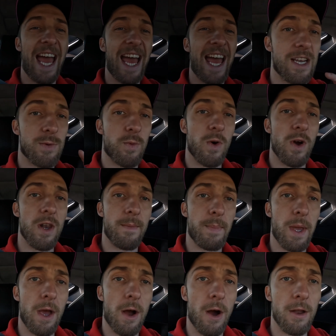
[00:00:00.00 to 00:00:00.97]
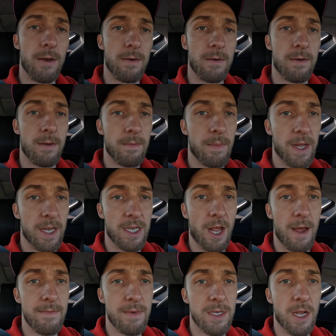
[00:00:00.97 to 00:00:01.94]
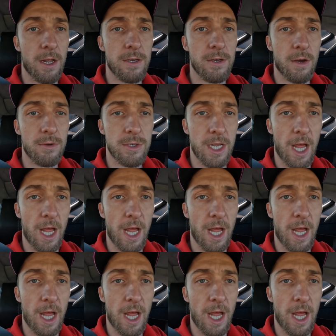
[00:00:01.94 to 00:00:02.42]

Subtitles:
It will be on by the time the sun goes